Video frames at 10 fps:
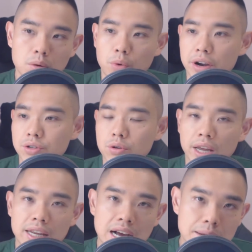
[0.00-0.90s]
whereas you look at
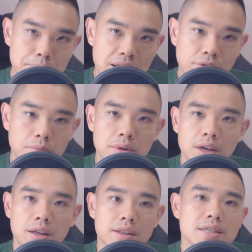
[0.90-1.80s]
the other platform,
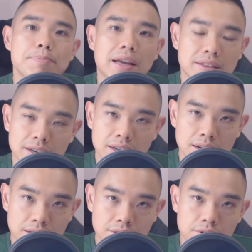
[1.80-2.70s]
the spike didn't
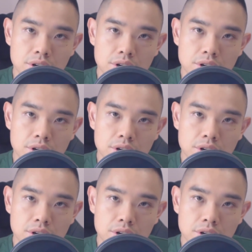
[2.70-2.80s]
occur.